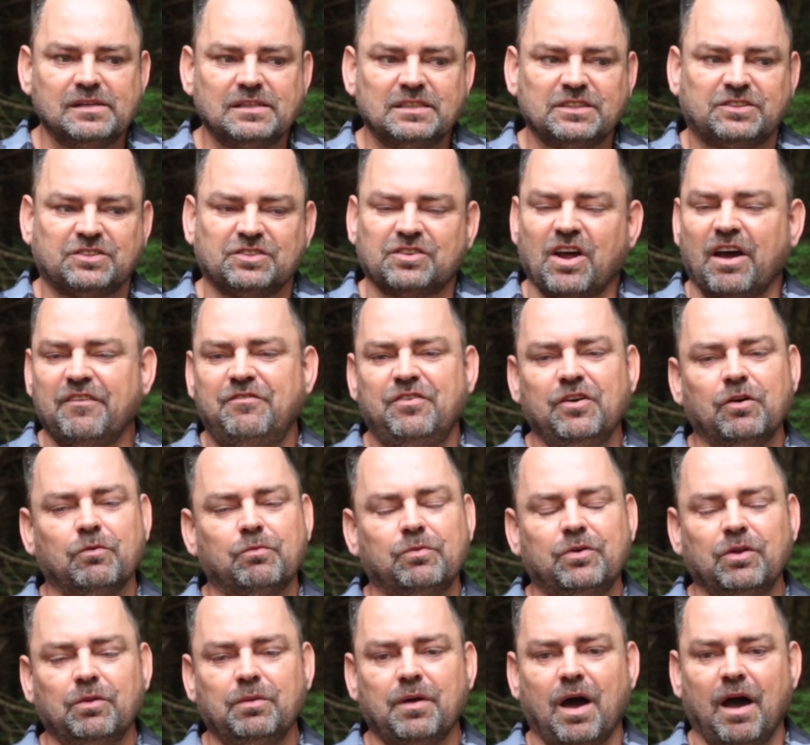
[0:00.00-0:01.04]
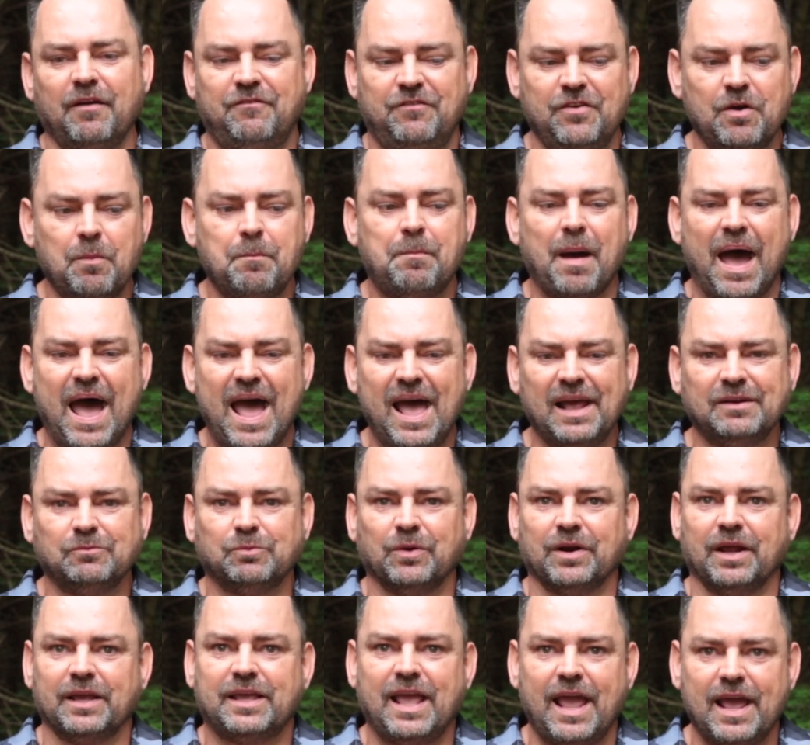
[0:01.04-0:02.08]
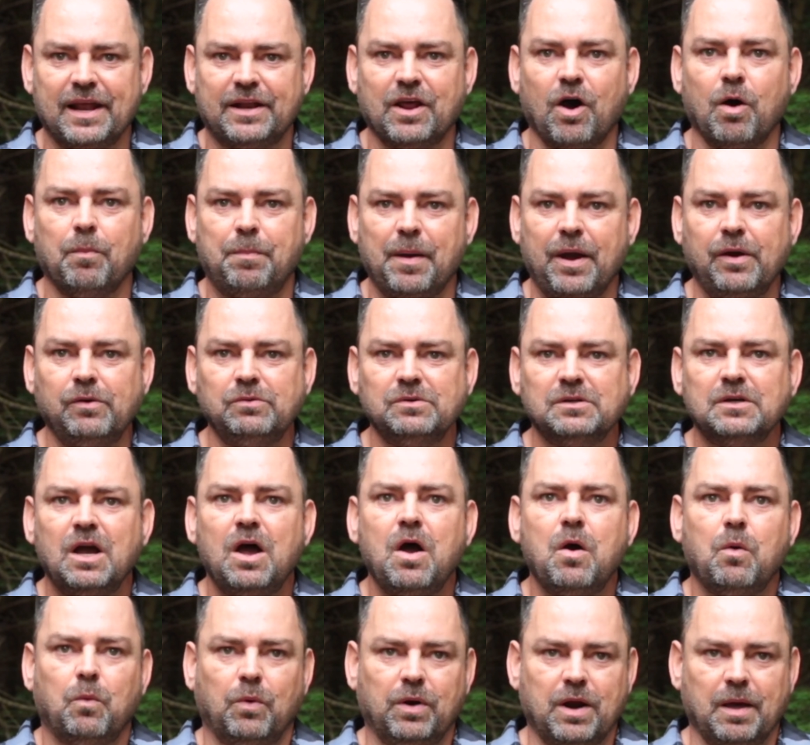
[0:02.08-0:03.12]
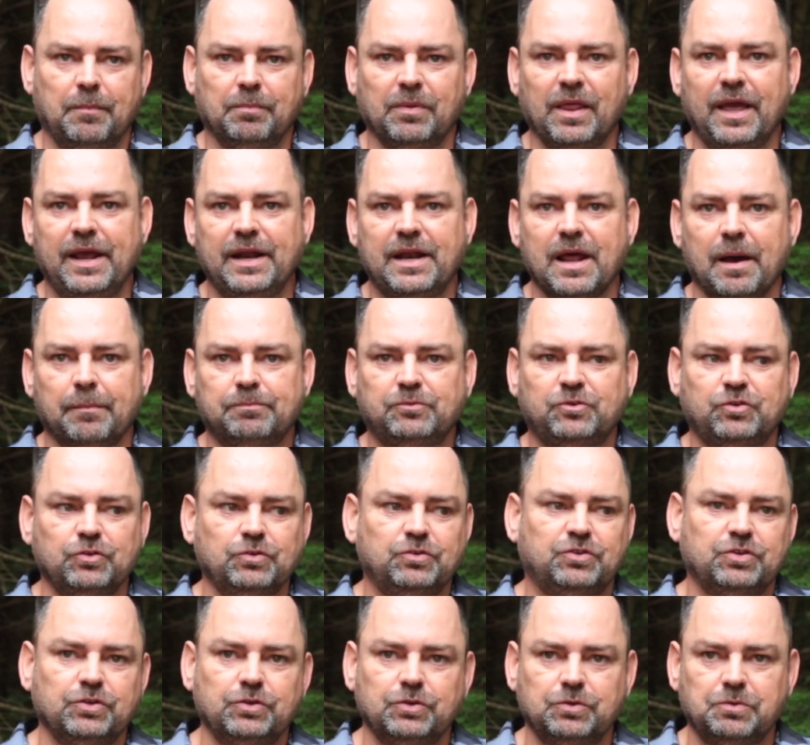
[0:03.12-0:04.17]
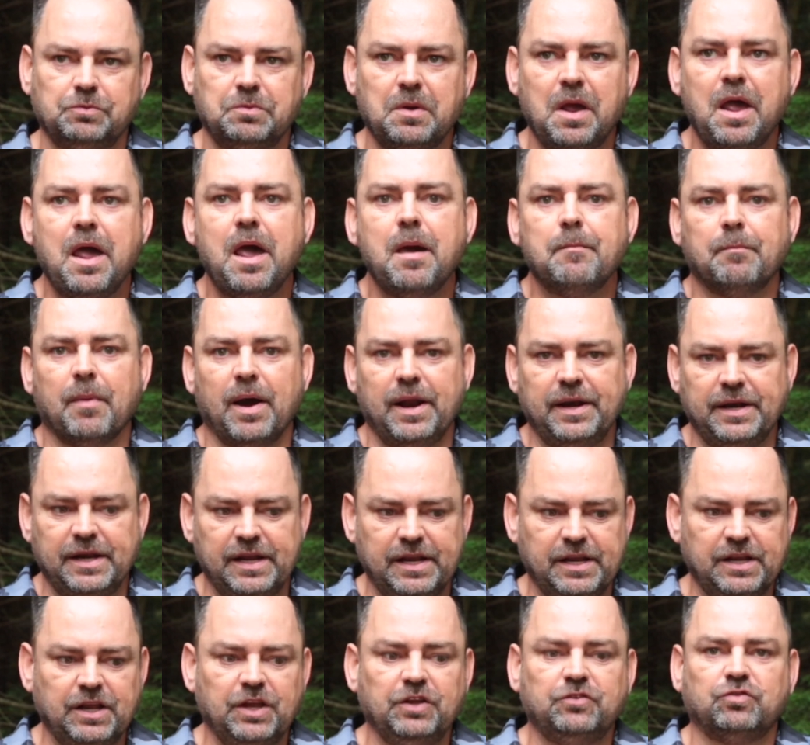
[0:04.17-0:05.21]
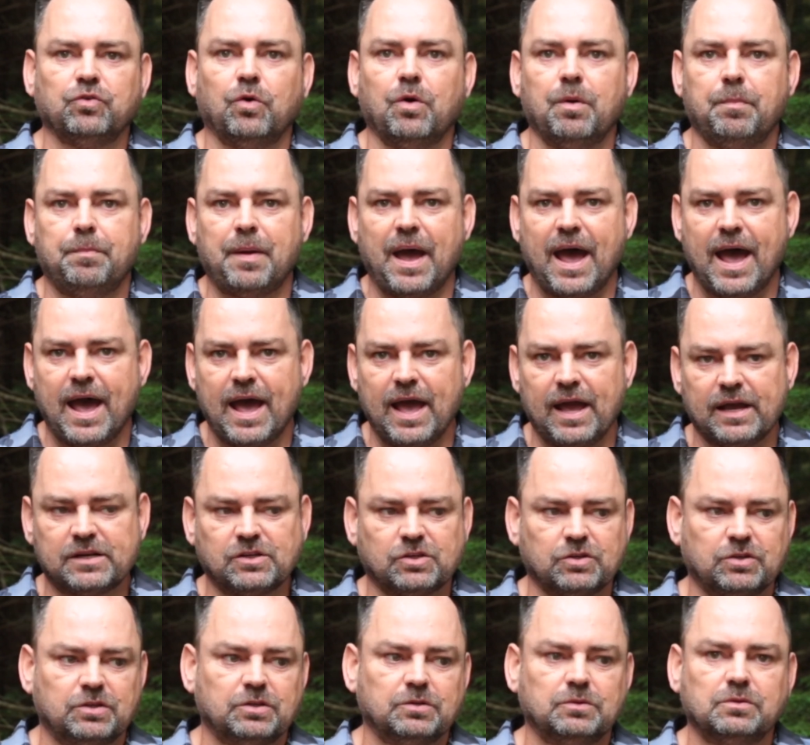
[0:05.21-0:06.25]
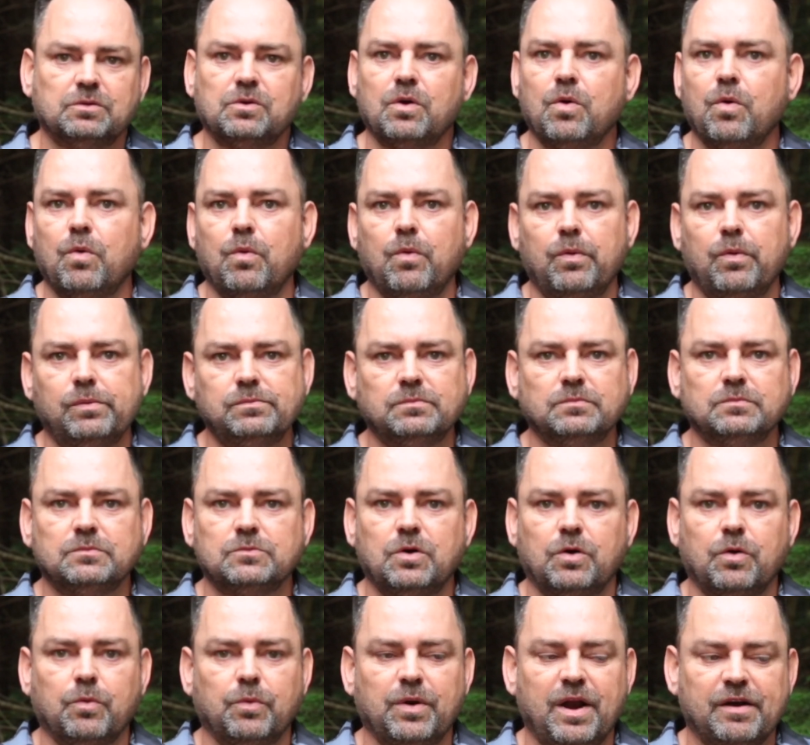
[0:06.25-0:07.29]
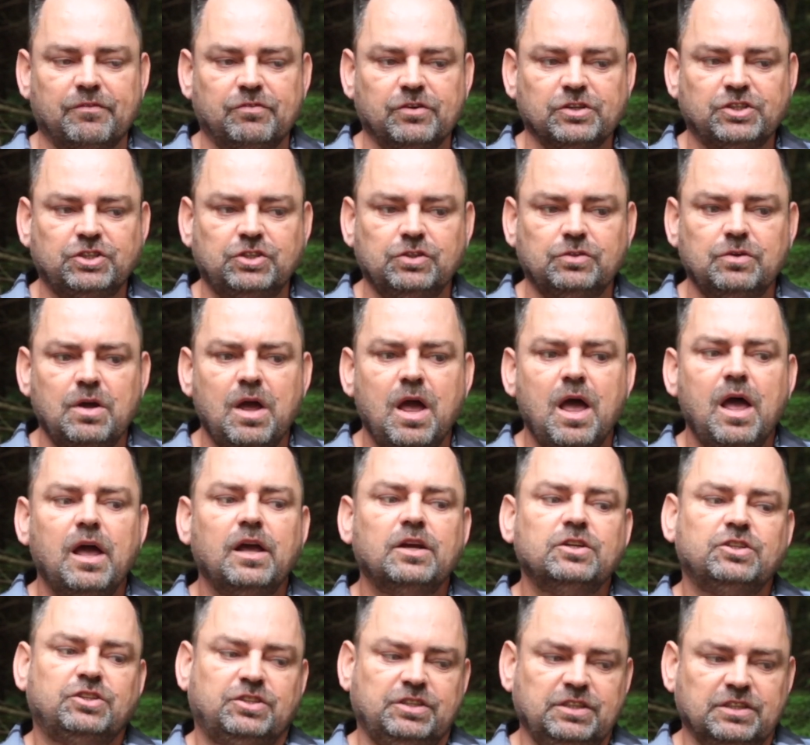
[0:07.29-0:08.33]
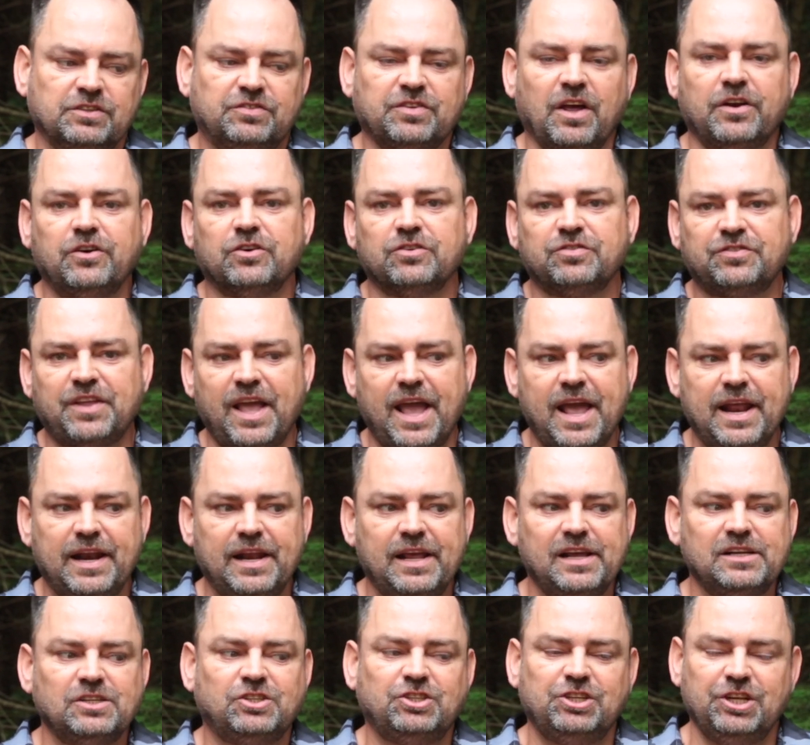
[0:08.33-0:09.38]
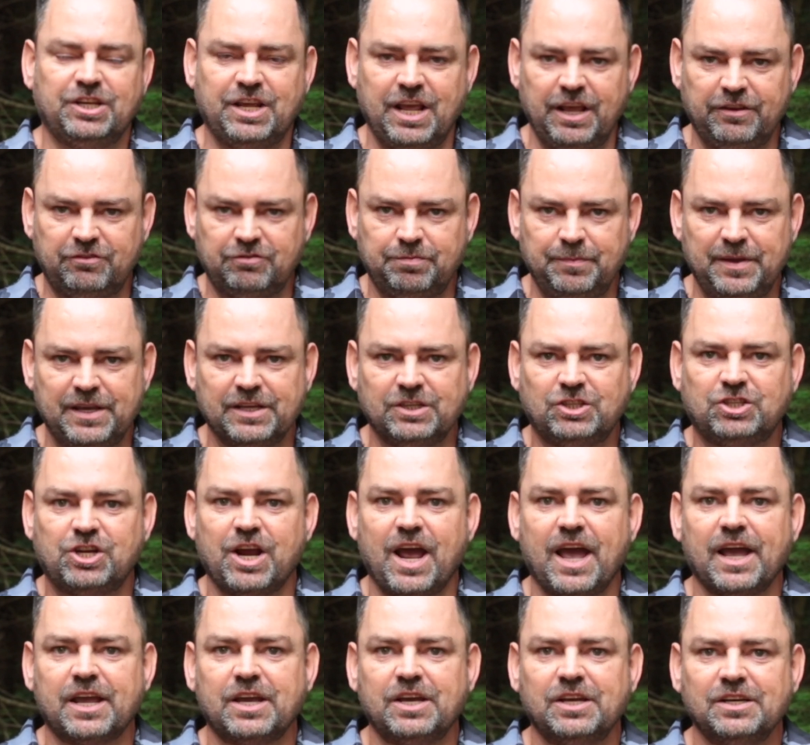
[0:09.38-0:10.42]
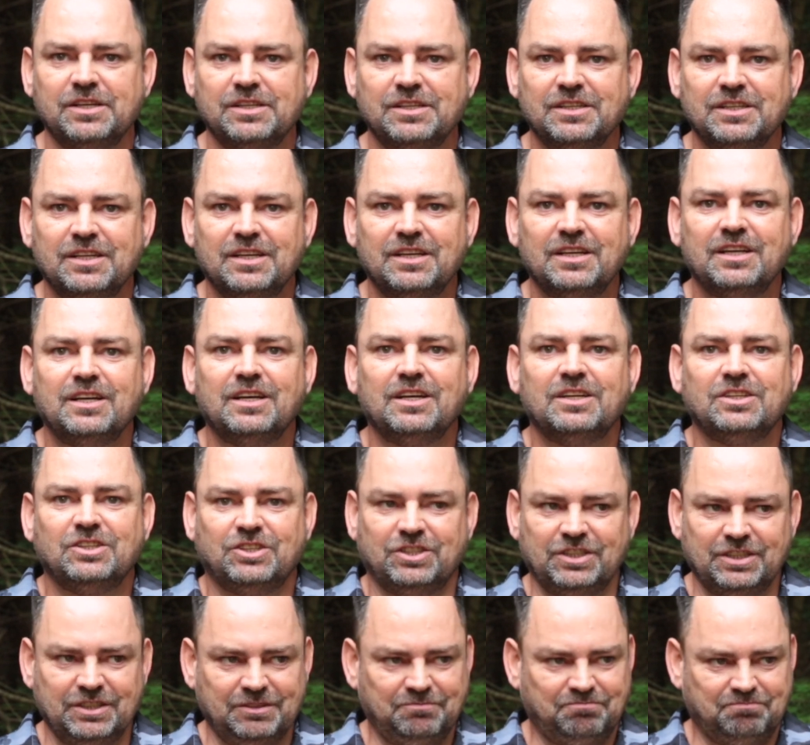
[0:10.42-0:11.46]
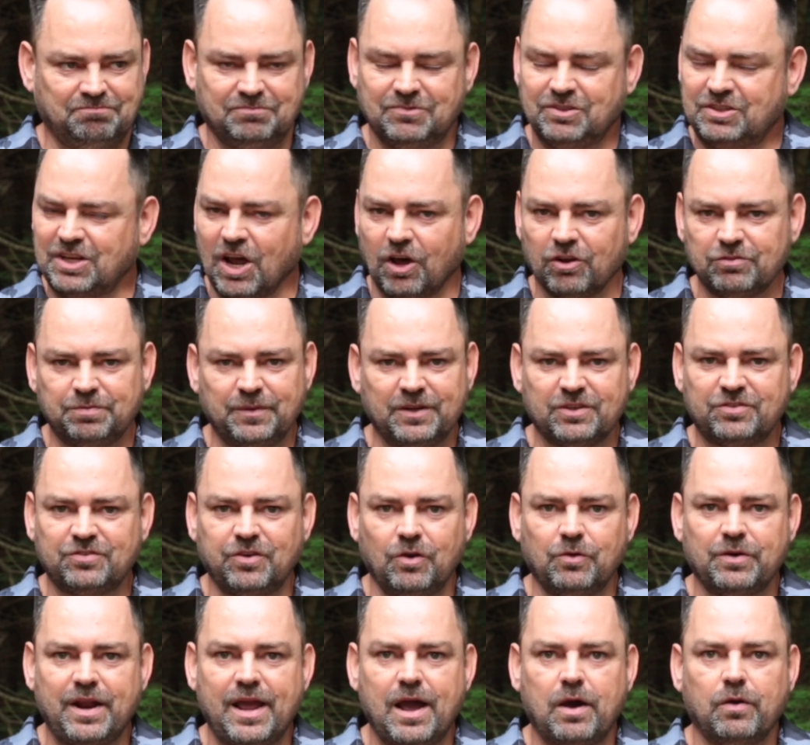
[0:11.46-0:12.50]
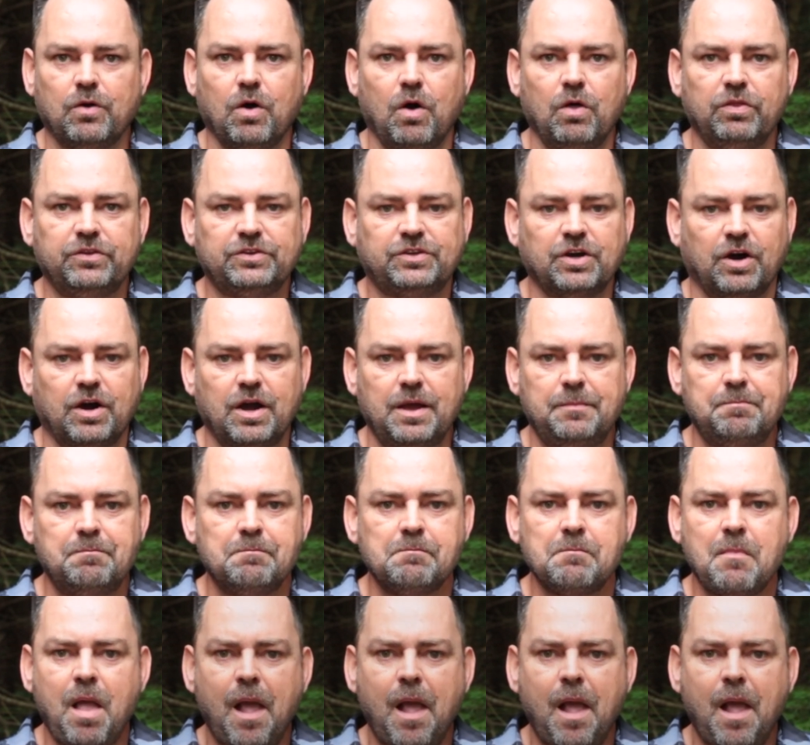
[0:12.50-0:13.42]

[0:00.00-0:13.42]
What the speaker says: it's just, I feel bad when I can't help out, when I'm laid up due to my knees or back or whatever issue. She is understanding. She keeps me in check. She tells me to slow down all the time.